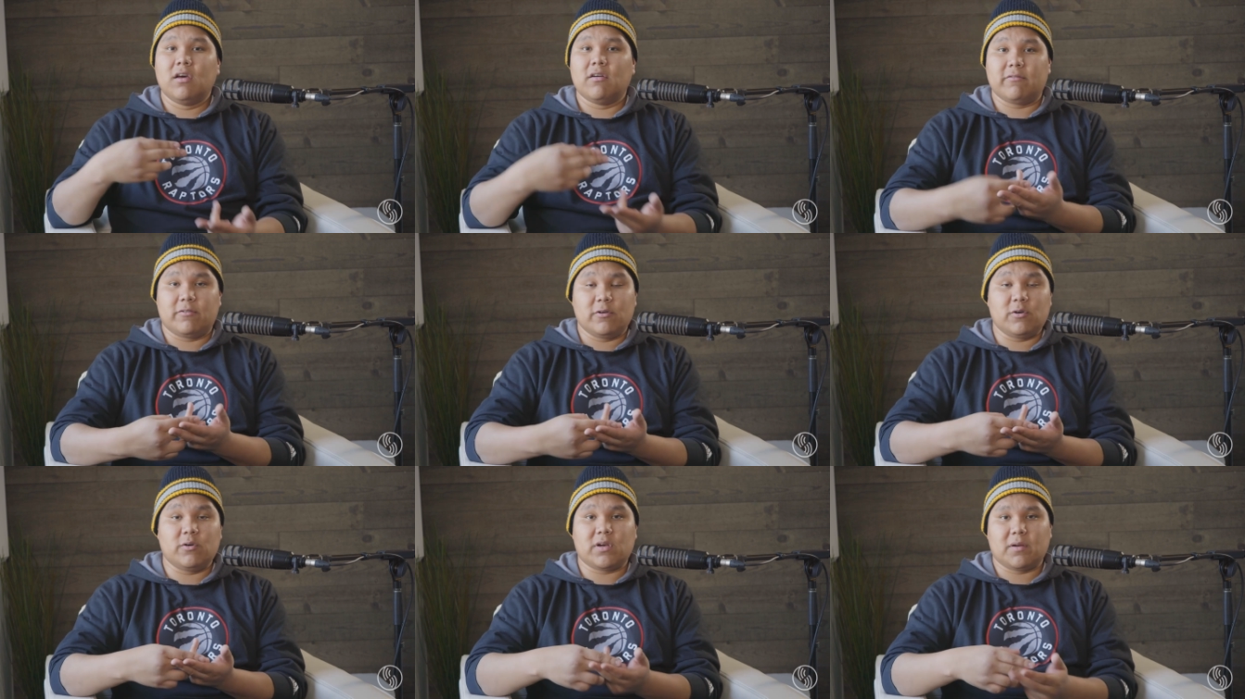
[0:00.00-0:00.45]

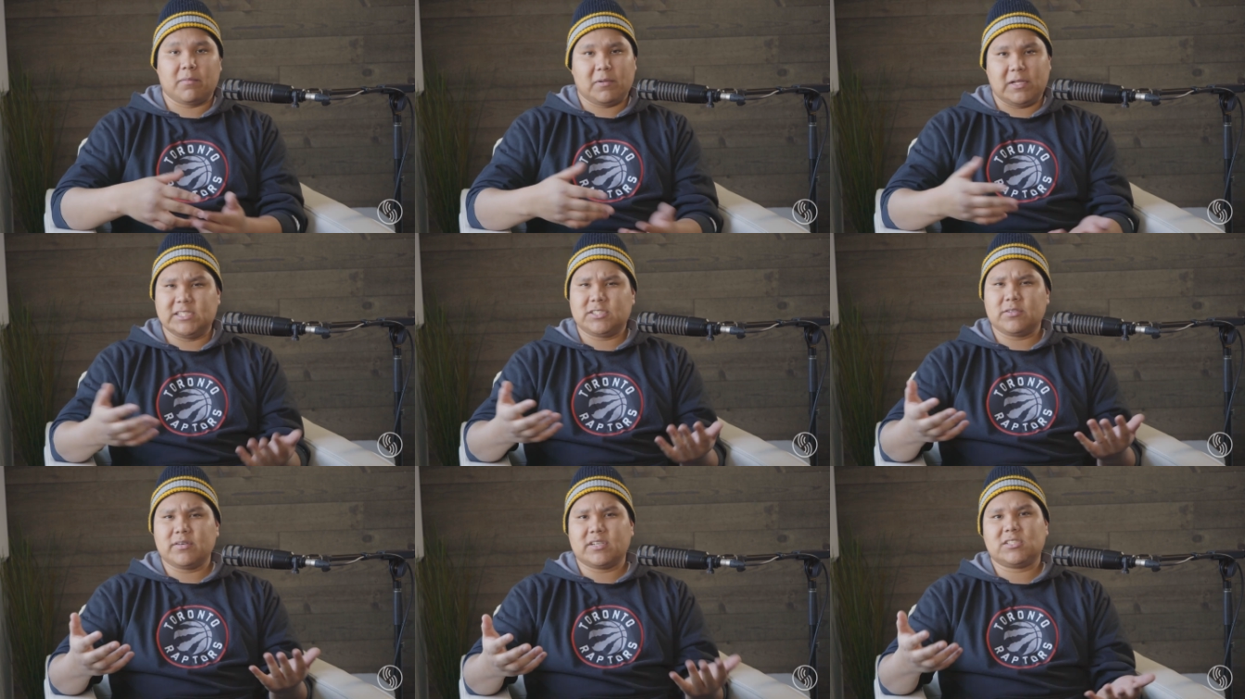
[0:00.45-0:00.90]
food, a
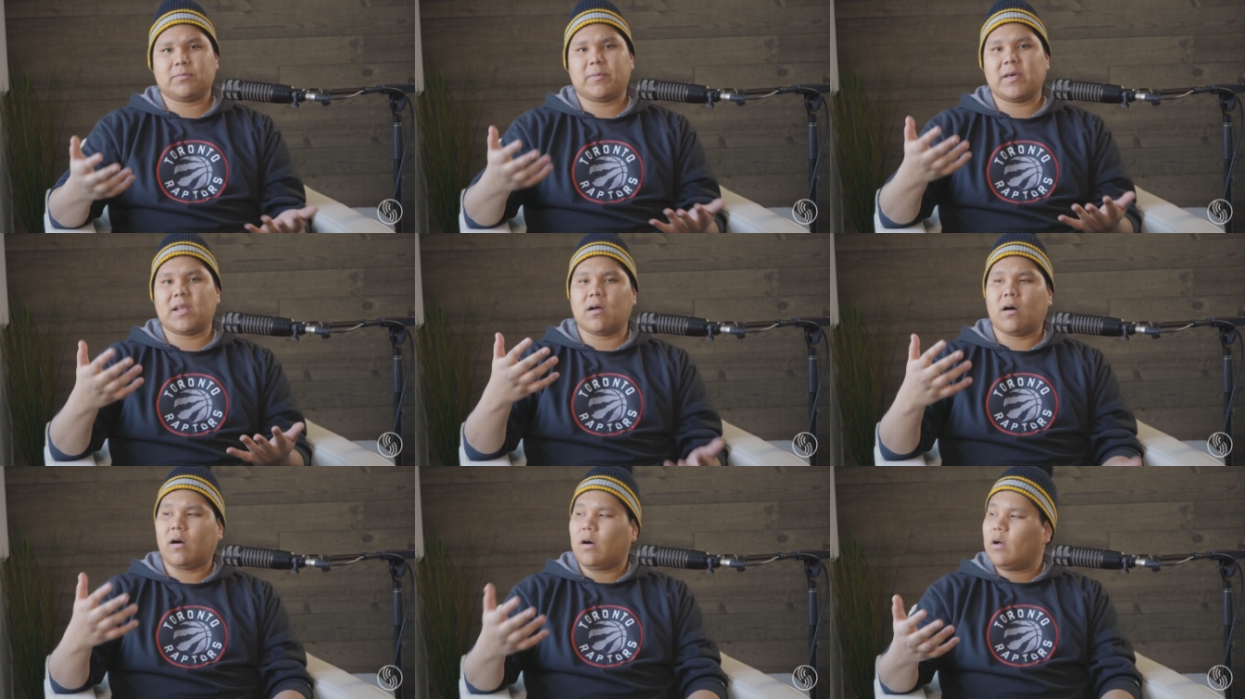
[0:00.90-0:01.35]
place we could
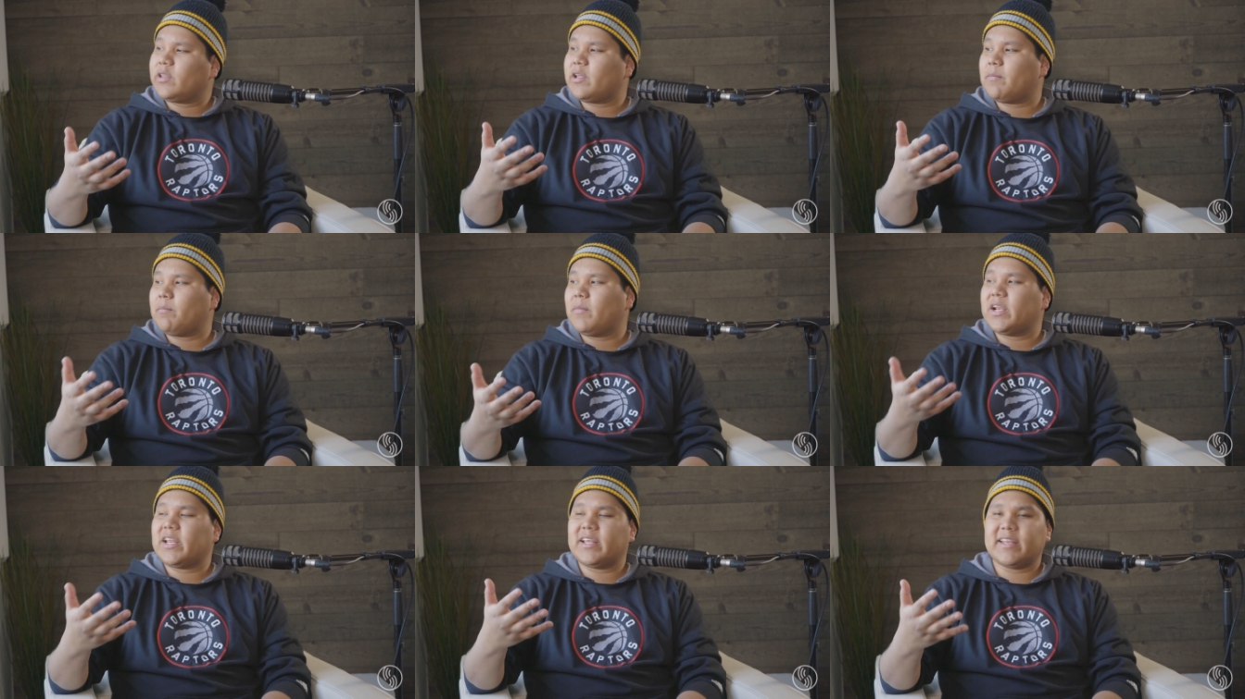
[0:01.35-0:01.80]
spend all
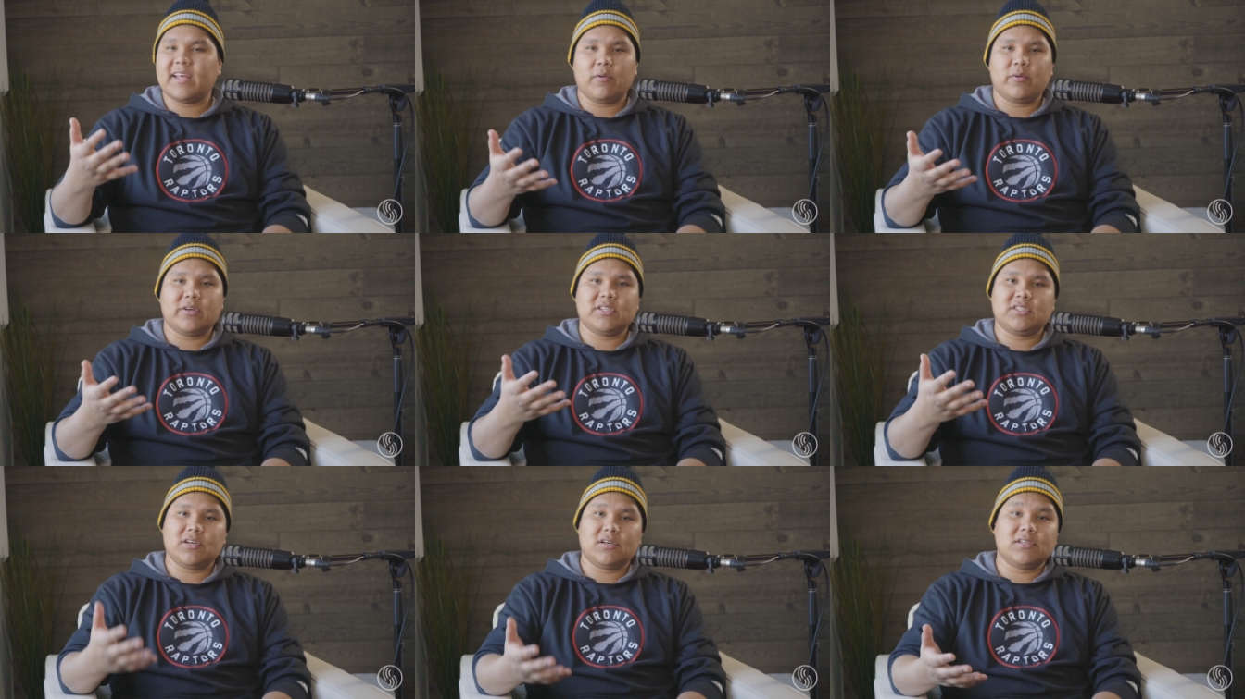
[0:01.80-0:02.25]
the money that
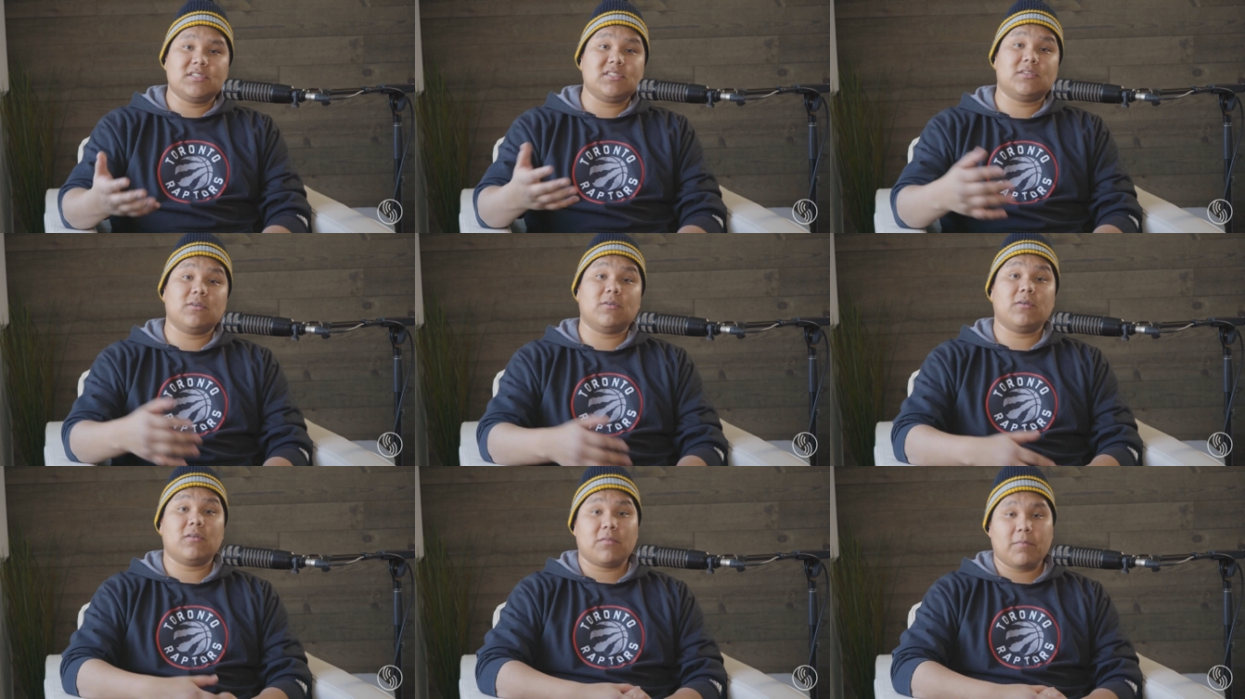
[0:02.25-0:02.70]
we just
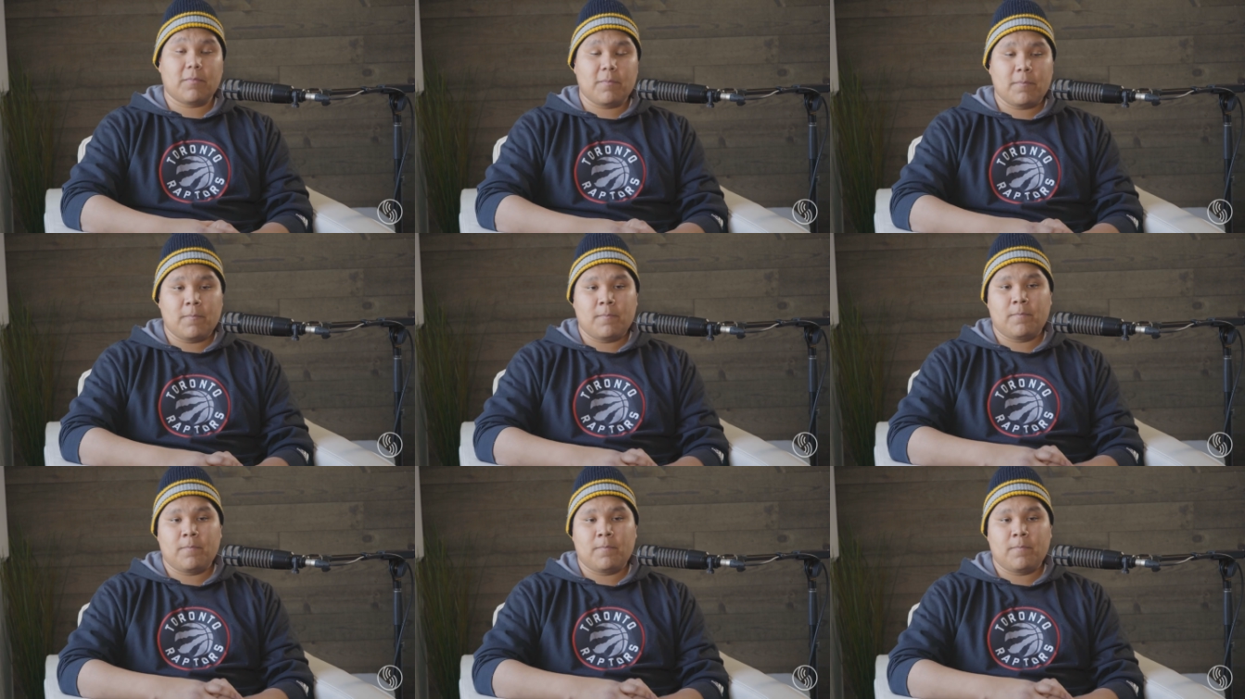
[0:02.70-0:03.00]
stole.